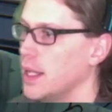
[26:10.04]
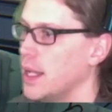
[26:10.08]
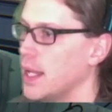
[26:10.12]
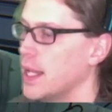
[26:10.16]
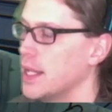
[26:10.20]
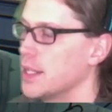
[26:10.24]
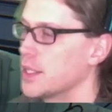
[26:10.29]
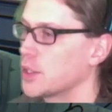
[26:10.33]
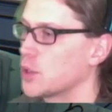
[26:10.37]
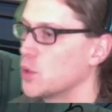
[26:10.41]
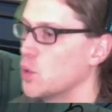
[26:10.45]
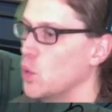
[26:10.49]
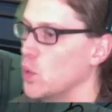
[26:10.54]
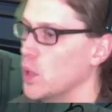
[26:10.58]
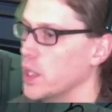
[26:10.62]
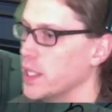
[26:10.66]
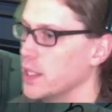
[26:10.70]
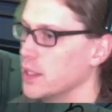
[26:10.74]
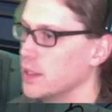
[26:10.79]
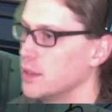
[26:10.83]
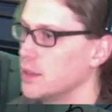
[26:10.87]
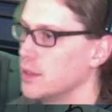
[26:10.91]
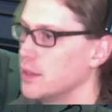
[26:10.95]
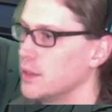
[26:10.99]
And a
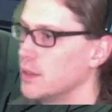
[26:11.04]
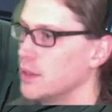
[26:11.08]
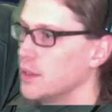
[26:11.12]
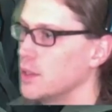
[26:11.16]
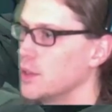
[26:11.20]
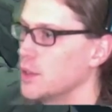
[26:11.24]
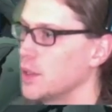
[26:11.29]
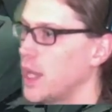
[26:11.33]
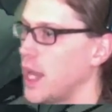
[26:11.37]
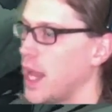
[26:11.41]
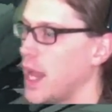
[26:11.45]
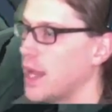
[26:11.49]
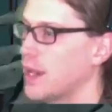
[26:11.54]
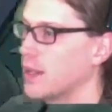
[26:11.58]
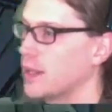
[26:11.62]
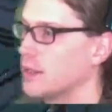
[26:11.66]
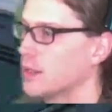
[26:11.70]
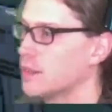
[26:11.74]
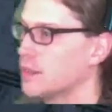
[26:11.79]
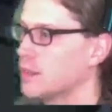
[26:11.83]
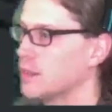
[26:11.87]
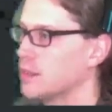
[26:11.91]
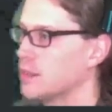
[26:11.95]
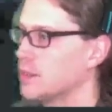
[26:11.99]
coin. Okay.
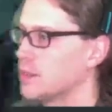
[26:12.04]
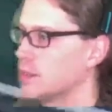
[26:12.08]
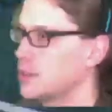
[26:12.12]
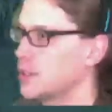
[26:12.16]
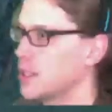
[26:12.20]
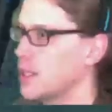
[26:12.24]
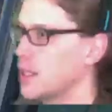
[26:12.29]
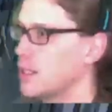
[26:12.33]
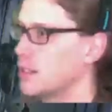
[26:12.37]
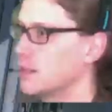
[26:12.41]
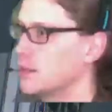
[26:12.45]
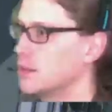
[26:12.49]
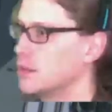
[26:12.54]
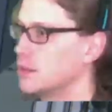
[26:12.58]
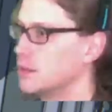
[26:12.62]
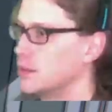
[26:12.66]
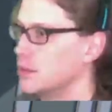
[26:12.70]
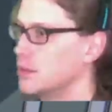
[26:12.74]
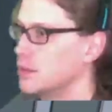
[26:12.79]
So.